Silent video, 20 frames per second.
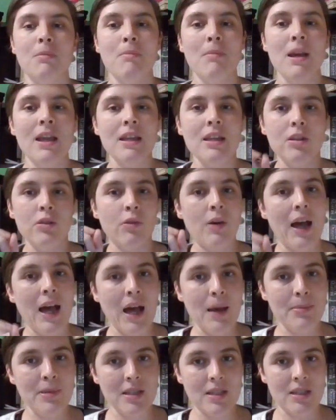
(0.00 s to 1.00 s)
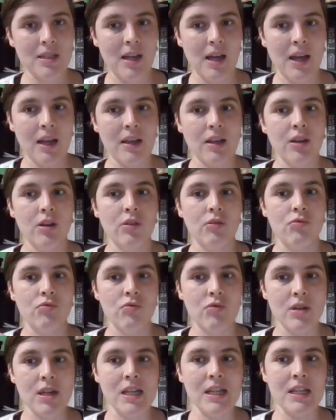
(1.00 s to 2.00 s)
make your habit stack
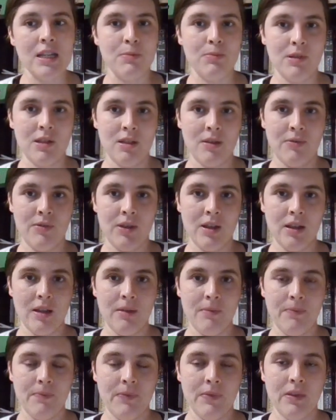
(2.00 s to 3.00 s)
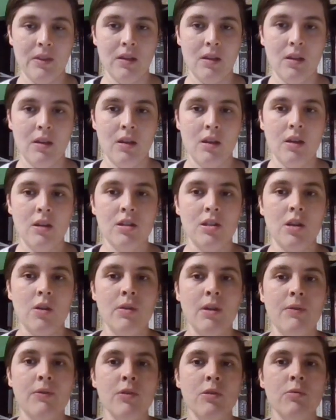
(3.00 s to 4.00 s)
really specific. So
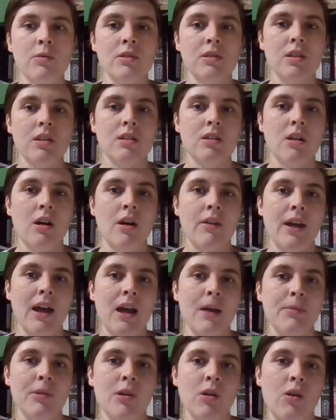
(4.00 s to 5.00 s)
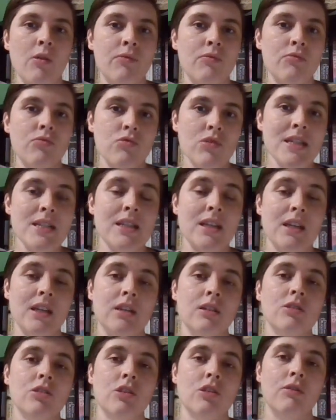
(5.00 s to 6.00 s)
if you want to start the habit of
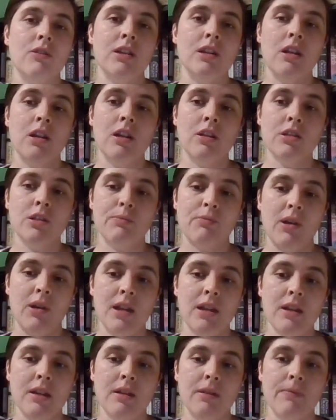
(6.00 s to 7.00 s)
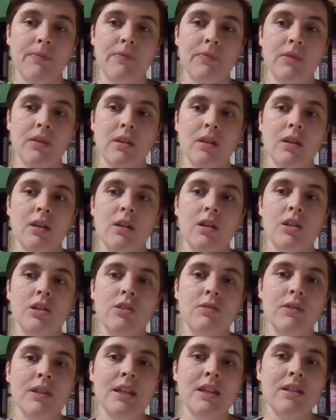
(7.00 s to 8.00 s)
reading during your lunch break,
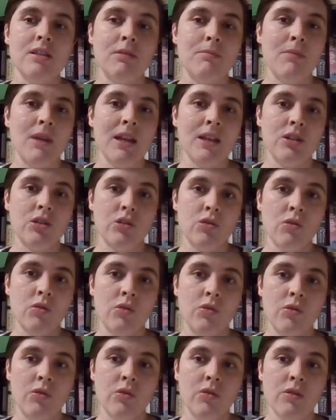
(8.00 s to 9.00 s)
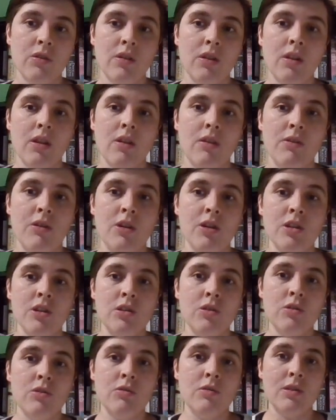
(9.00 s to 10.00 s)
you need to make sure that
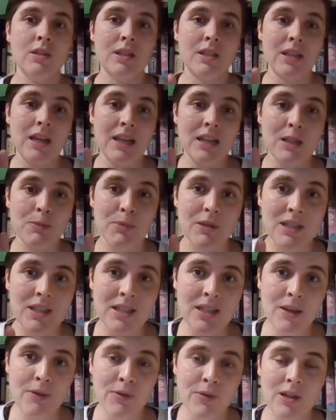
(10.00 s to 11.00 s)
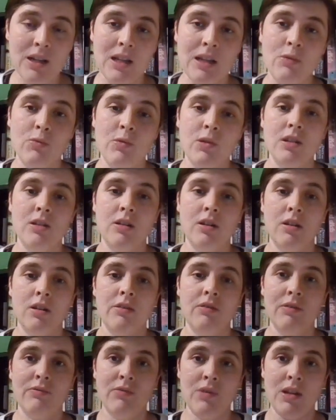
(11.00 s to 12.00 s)
you say specifically when you're going
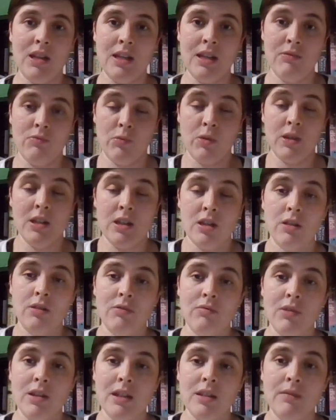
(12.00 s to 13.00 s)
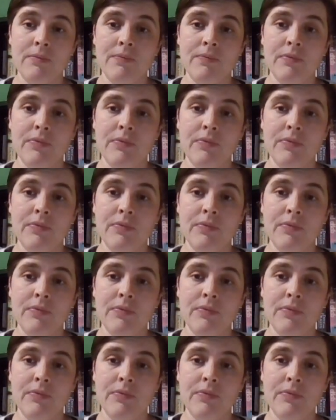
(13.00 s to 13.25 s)
to read.